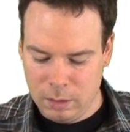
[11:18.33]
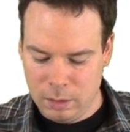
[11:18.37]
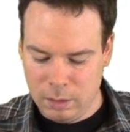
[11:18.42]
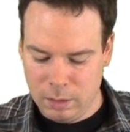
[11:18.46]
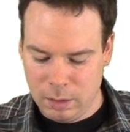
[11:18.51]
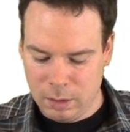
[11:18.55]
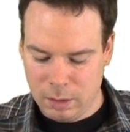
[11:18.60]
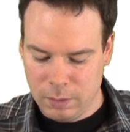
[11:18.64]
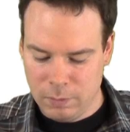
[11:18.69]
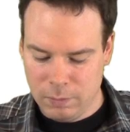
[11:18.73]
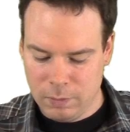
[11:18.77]

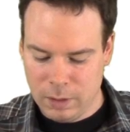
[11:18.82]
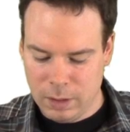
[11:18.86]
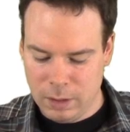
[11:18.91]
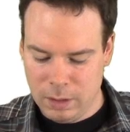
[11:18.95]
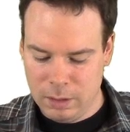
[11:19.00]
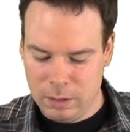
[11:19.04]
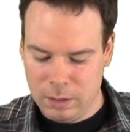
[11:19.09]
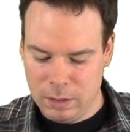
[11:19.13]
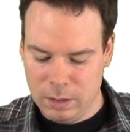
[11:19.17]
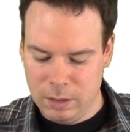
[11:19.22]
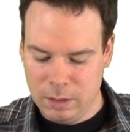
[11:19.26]
Negative
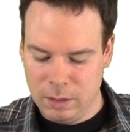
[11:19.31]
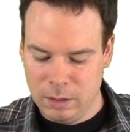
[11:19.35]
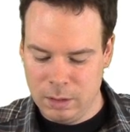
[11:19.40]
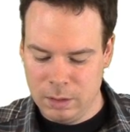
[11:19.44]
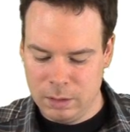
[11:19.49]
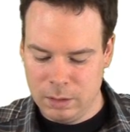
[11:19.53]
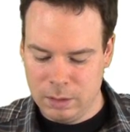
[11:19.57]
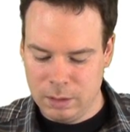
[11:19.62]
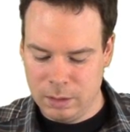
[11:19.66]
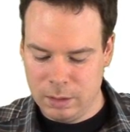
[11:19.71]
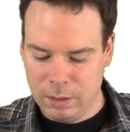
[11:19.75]
kt
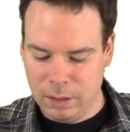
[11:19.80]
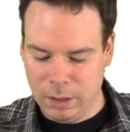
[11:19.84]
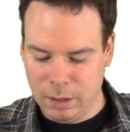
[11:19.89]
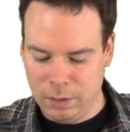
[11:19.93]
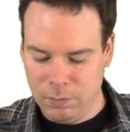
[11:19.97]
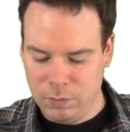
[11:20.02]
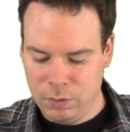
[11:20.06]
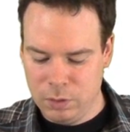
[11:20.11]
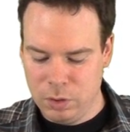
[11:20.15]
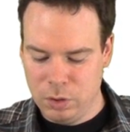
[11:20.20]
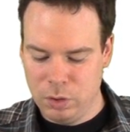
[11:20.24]
to the
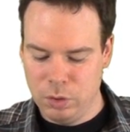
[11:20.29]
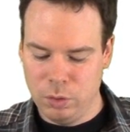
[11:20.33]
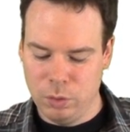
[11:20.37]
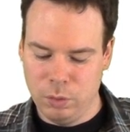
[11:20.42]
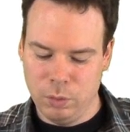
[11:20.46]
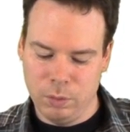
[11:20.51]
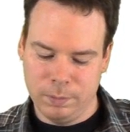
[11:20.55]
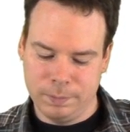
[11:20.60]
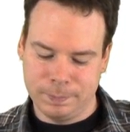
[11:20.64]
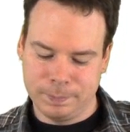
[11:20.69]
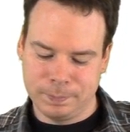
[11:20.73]
negative
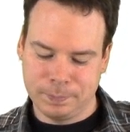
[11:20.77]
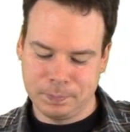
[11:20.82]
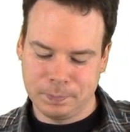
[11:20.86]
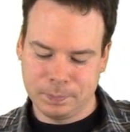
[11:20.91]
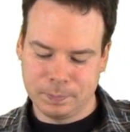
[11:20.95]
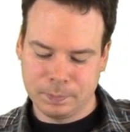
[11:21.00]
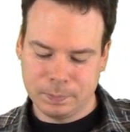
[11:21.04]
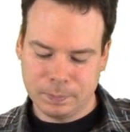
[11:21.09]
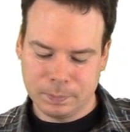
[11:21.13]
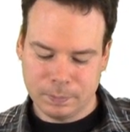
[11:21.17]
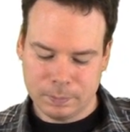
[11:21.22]
2
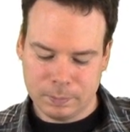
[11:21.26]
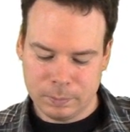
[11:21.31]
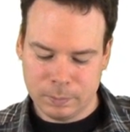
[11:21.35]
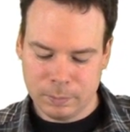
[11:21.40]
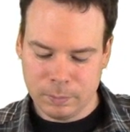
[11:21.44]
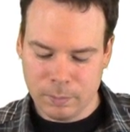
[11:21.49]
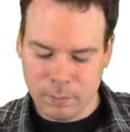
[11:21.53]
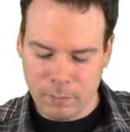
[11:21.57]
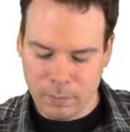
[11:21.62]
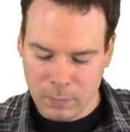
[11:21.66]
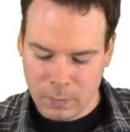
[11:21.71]

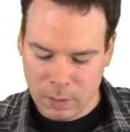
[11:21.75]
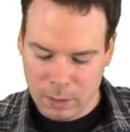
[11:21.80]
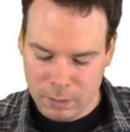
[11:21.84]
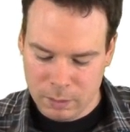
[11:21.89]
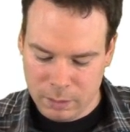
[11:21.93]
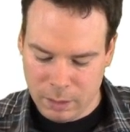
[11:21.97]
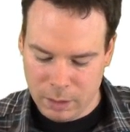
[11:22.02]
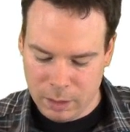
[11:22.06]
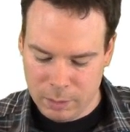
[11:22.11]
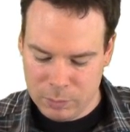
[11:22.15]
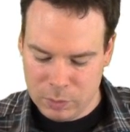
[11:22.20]

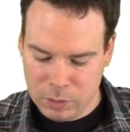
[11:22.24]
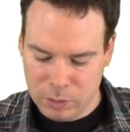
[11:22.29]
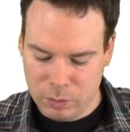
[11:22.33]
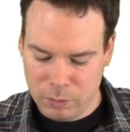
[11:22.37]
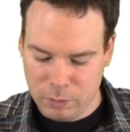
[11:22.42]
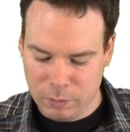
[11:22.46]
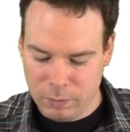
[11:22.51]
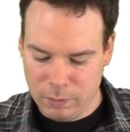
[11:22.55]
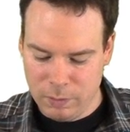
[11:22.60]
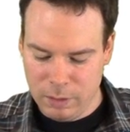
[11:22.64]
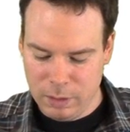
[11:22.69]
times the
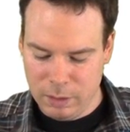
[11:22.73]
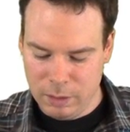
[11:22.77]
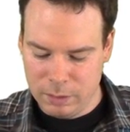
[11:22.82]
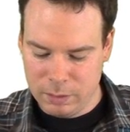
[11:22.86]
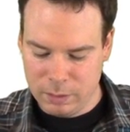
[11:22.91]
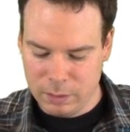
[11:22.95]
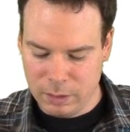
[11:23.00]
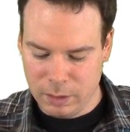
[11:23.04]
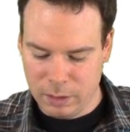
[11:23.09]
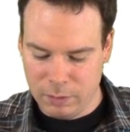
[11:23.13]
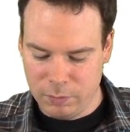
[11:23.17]
derivative of the
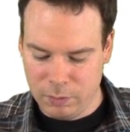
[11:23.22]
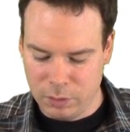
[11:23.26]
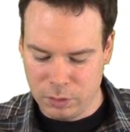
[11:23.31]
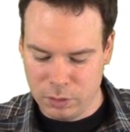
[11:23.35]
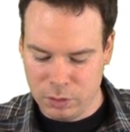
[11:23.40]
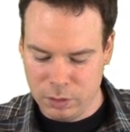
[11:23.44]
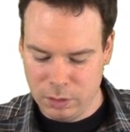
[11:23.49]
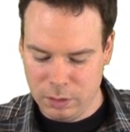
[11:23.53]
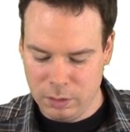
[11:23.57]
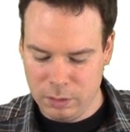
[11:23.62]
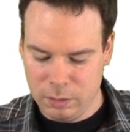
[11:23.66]
inside
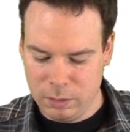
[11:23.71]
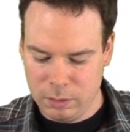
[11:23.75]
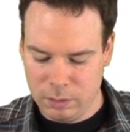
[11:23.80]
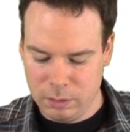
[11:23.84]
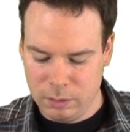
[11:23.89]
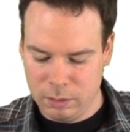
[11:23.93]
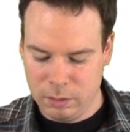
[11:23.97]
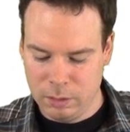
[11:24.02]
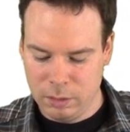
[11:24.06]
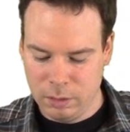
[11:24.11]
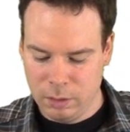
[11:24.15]
function,
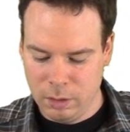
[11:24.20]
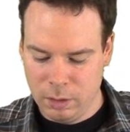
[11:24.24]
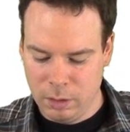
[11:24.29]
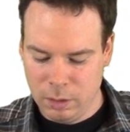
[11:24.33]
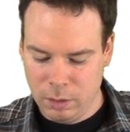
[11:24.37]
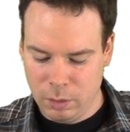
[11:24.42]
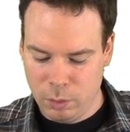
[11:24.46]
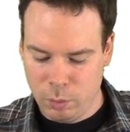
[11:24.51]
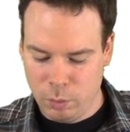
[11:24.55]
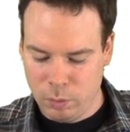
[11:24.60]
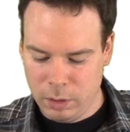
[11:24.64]

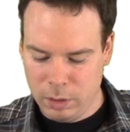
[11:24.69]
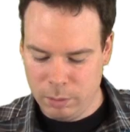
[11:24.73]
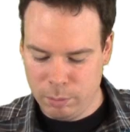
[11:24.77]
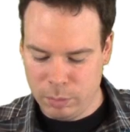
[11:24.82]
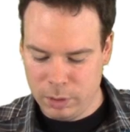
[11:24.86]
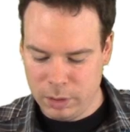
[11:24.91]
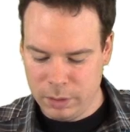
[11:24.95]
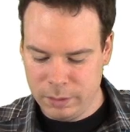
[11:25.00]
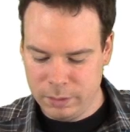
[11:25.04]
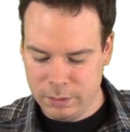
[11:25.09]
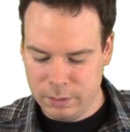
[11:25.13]
1
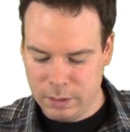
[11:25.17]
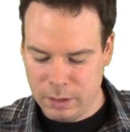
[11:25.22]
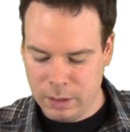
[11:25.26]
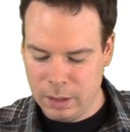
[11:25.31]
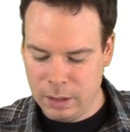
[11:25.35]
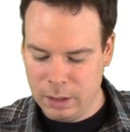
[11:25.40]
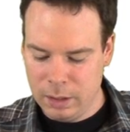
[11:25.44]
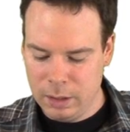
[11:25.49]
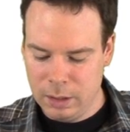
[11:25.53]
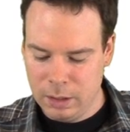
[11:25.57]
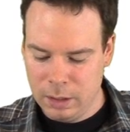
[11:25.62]
plus
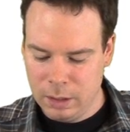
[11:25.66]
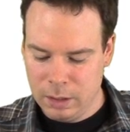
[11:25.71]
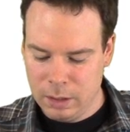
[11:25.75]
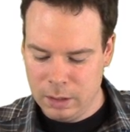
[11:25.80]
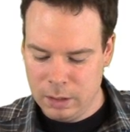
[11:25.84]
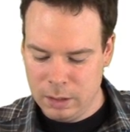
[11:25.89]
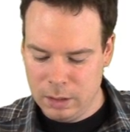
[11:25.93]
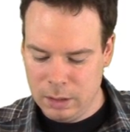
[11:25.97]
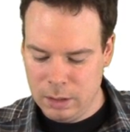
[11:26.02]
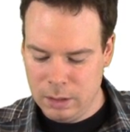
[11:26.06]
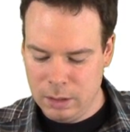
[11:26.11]
a
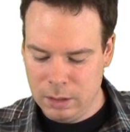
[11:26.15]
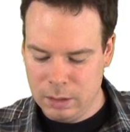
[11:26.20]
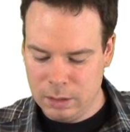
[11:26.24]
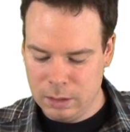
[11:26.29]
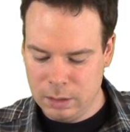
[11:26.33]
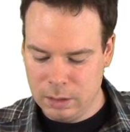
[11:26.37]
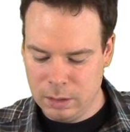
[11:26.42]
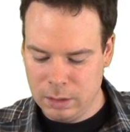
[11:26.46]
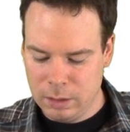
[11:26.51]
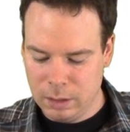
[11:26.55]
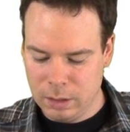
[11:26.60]
e
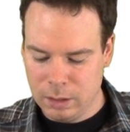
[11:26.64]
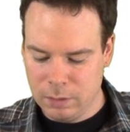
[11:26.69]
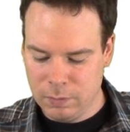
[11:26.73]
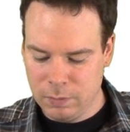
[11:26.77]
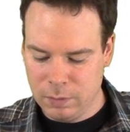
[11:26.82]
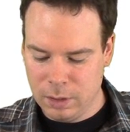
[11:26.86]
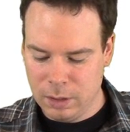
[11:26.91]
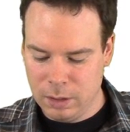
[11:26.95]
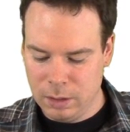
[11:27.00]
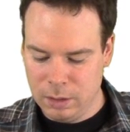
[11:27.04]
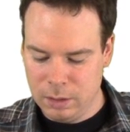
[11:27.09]
to the negative
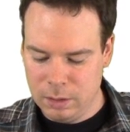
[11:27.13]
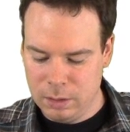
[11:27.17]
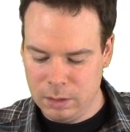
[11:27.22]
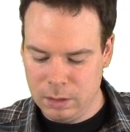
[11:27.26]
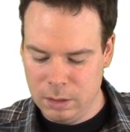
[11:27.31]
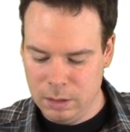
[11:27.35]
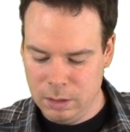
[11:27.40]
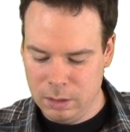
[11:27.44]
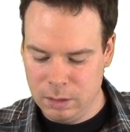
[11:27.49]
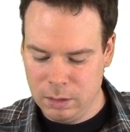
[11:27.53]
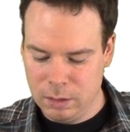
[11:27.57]

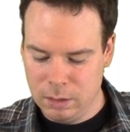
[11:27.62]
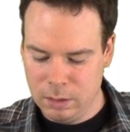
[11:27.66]
kt.